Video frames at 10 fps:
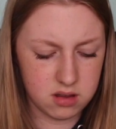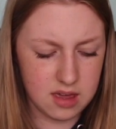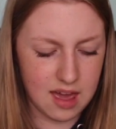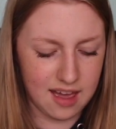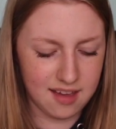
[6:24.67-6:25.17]

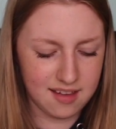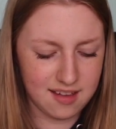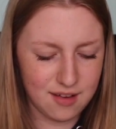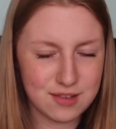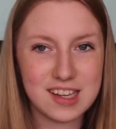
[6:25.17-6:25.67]
yeah,
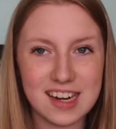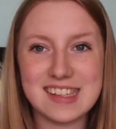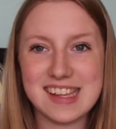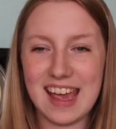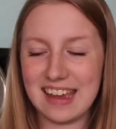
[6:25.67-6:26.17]
I was
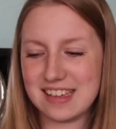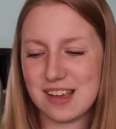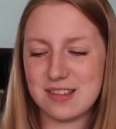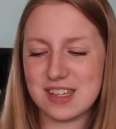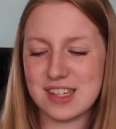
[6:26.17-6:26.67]
gonna say, because
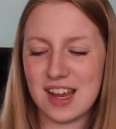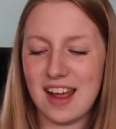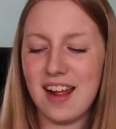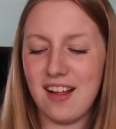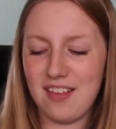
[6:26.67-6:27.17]
I was just
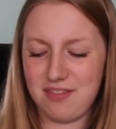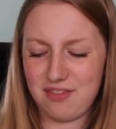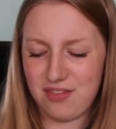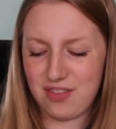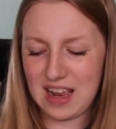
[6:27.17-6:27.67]

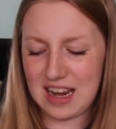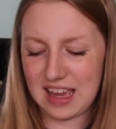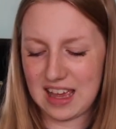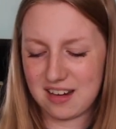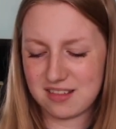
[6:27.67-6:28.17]

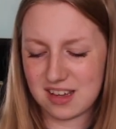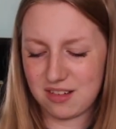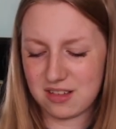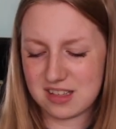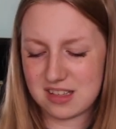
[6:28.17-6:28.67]
feeling it and I was
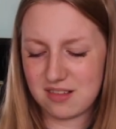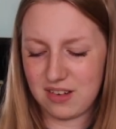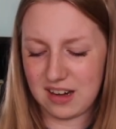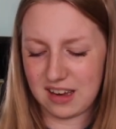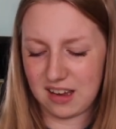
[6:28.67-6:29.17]
like, oh, this doesn't
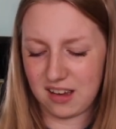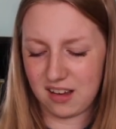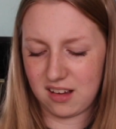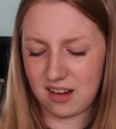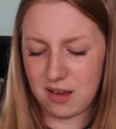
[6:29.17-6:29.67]
feel like a
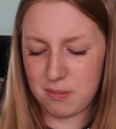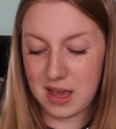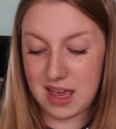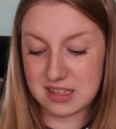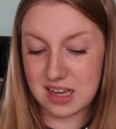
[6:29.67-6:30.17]
good glue,
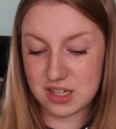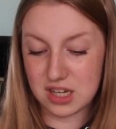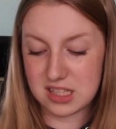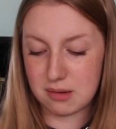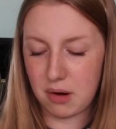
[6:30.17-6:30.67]
but it is
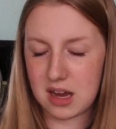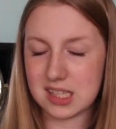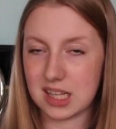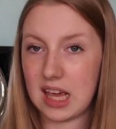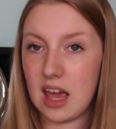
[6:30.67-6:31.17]
actually
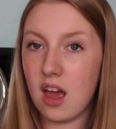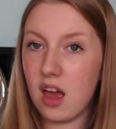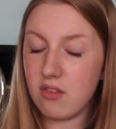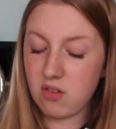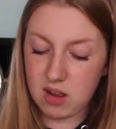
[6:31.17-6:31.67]
surprisingly
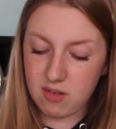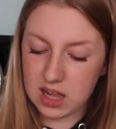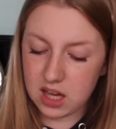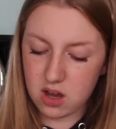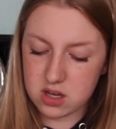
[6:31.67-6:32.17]
really,
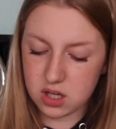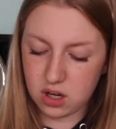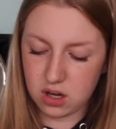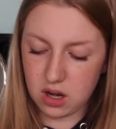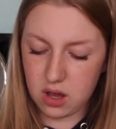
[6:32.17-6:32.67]
really good
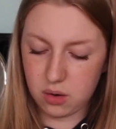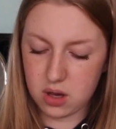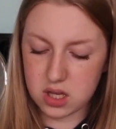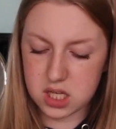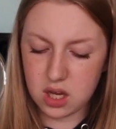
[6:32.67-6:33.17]
glue.
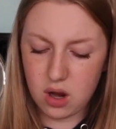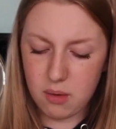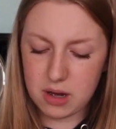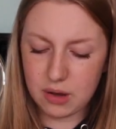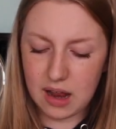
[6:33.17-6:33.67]
Because you
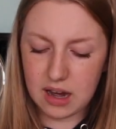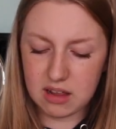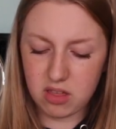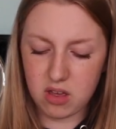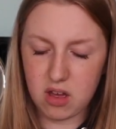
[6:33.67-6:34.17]
know when you get
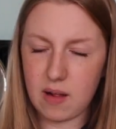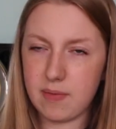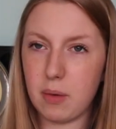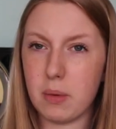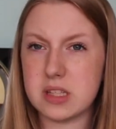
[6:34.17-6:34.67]
like the
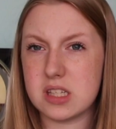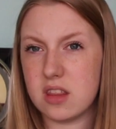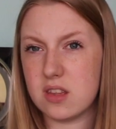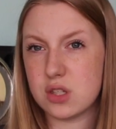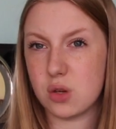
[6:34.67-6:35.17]
ones
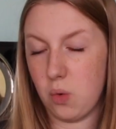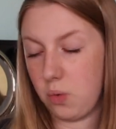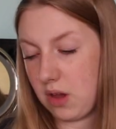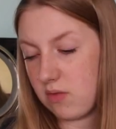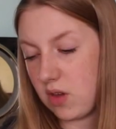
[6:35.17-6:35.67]
that the
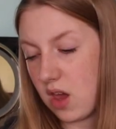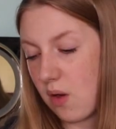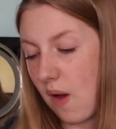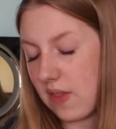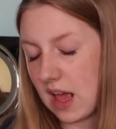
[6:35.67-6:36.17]
school give
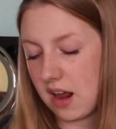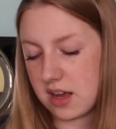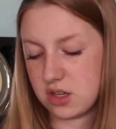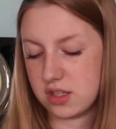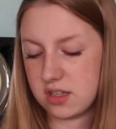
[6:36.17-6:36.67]
you and they're
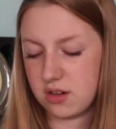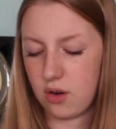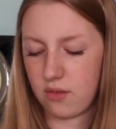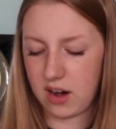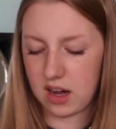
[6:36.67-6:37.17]
like just
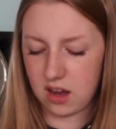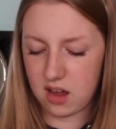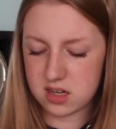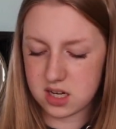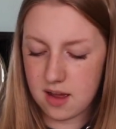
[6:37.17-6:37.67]
not very
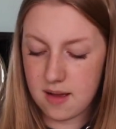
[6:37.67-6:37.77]
good,